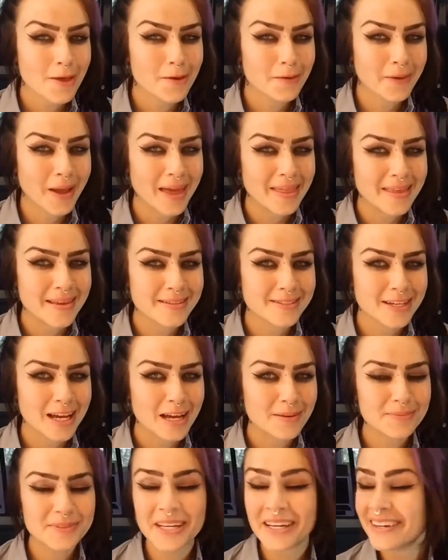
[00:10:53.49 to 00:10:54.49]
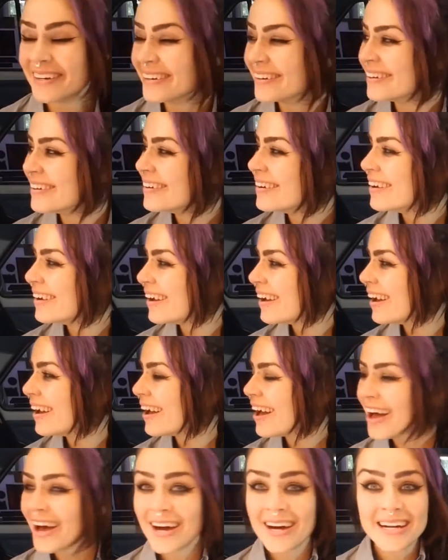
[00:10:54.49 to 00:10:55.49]
Okay, they stopped.
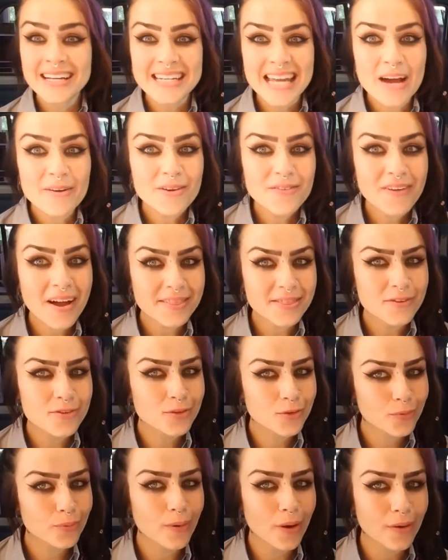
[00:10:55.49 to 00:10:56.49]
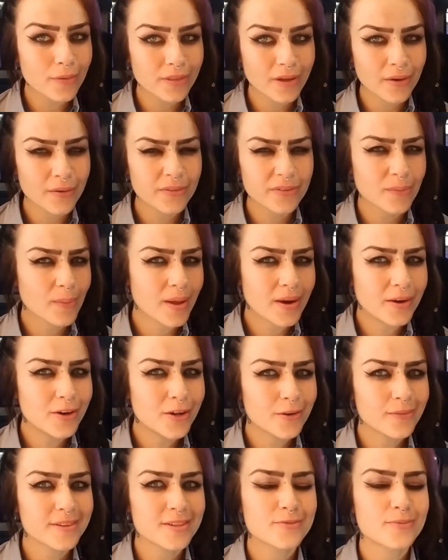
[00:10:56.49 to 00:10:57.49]
Now we've got this crow though, so I don't
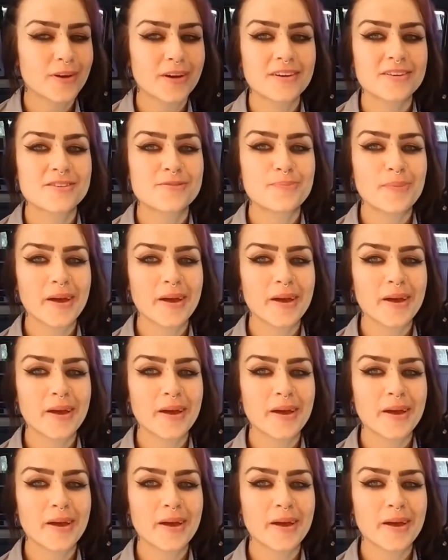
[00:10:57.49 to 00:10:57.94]
know what's worse.